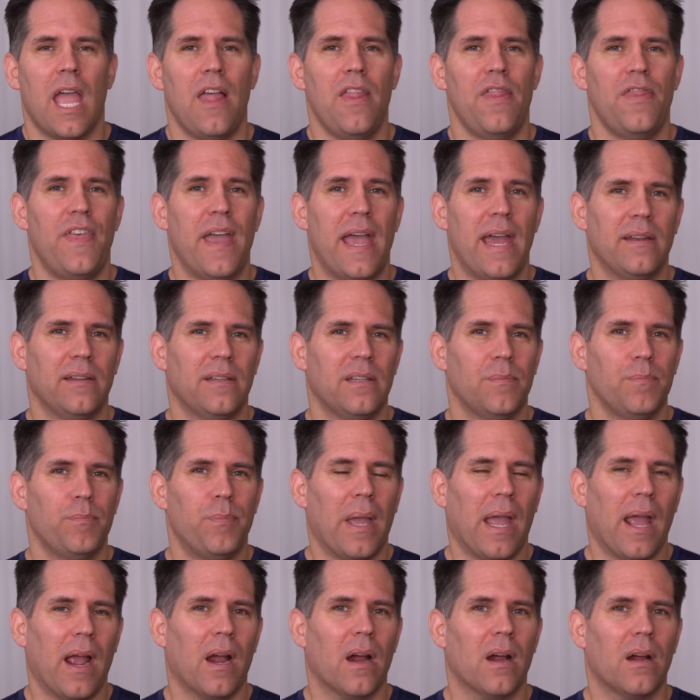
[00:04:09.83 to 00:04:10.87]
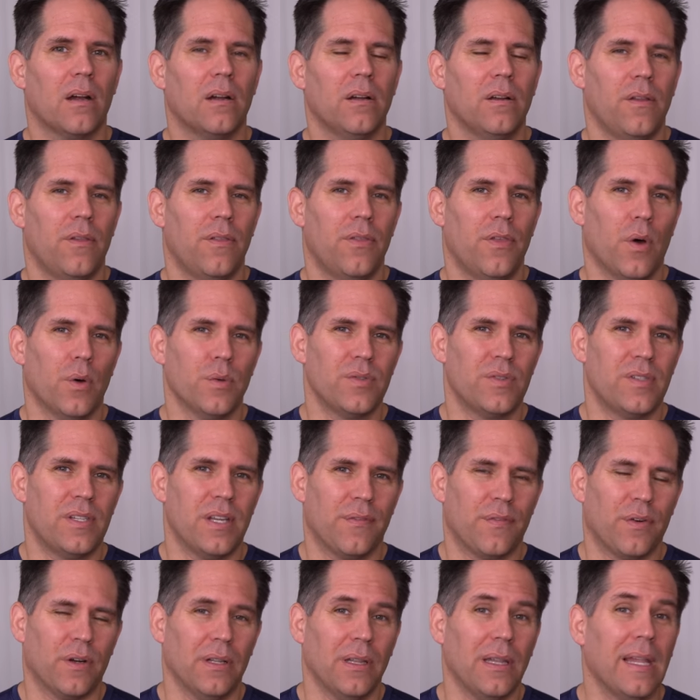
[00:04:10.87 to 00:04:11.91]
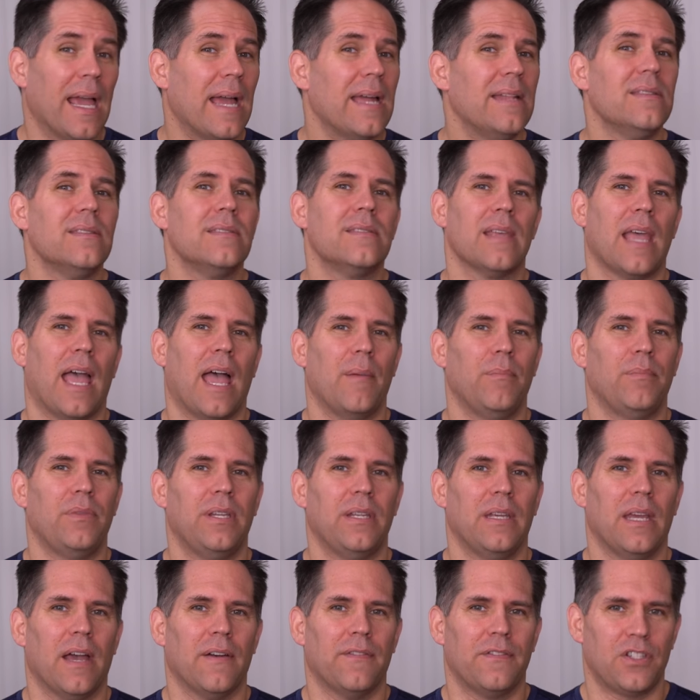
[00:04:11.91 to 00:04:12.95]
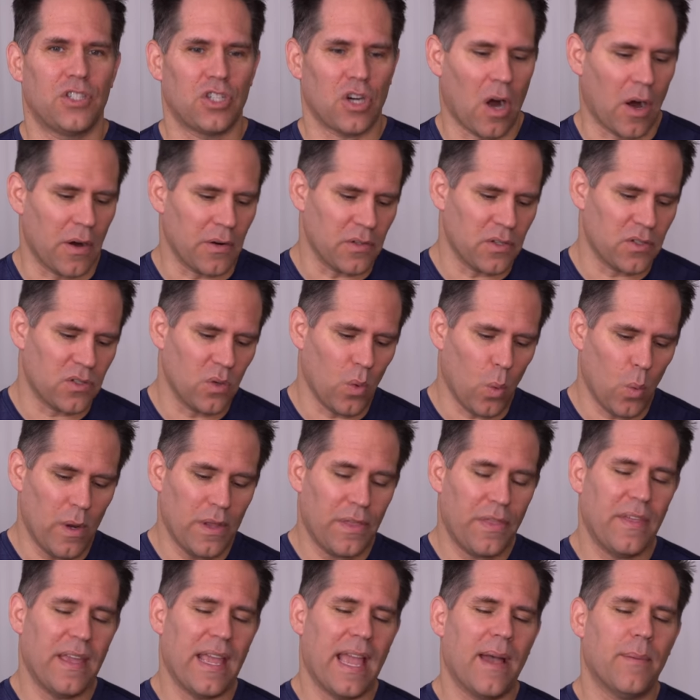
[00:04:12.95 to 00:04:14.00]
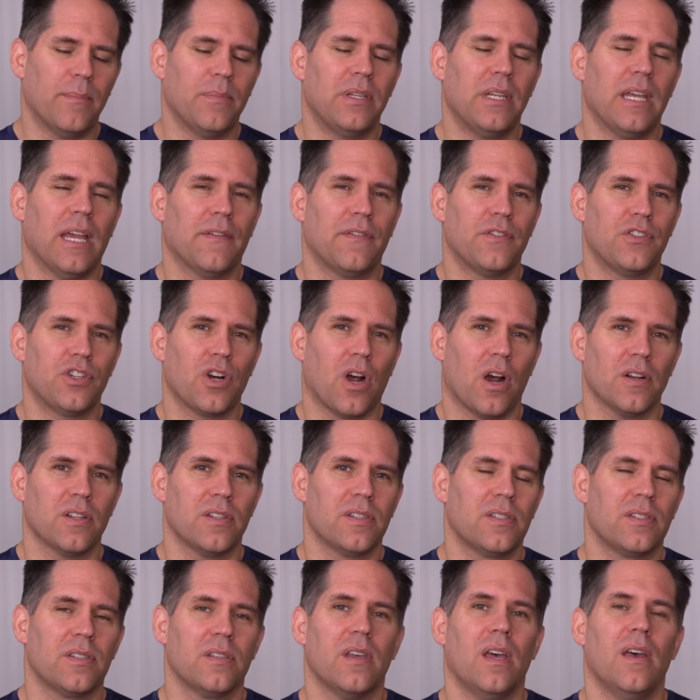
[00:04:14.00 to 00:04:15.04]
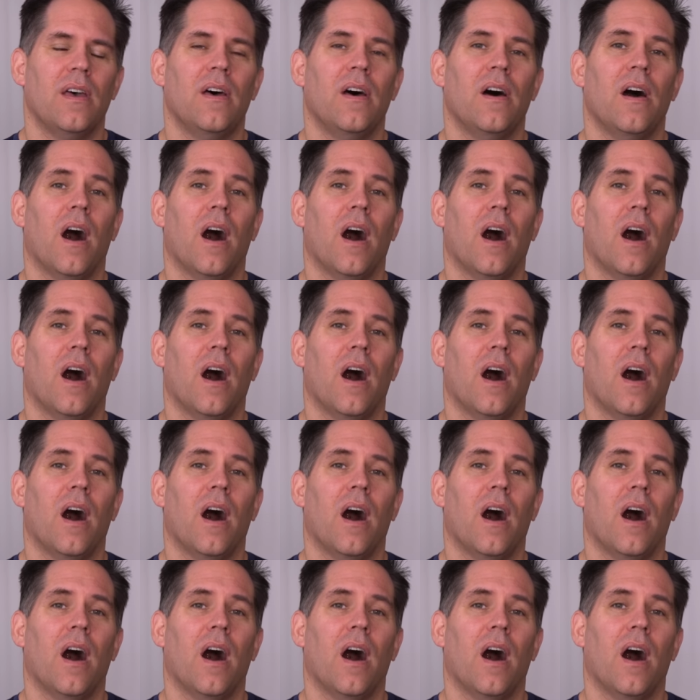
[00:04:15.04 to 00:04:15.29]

And then compare those different lens MTF charts with the MTF charts